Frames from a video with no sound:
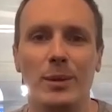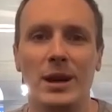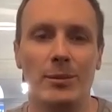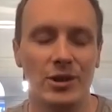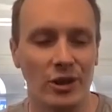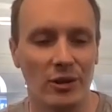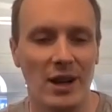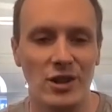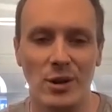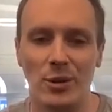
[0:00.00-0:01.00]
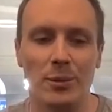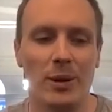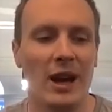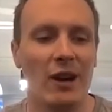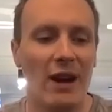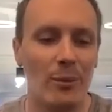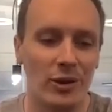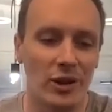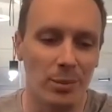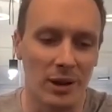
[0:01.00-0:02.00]
to me? I'm just a graduate who's been playing around
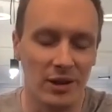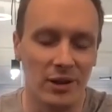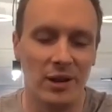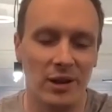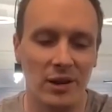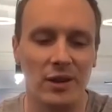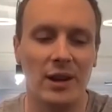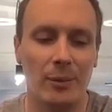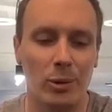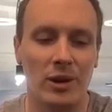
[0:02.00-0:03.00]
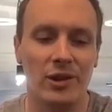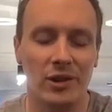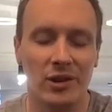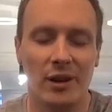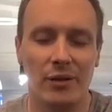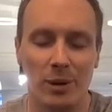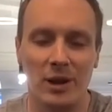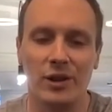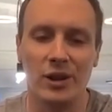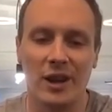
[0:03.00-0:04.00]
with this polit- these AdWords and stuff
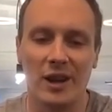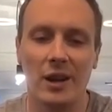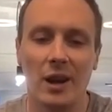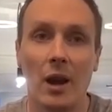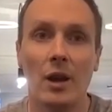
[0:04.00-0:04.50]
politically.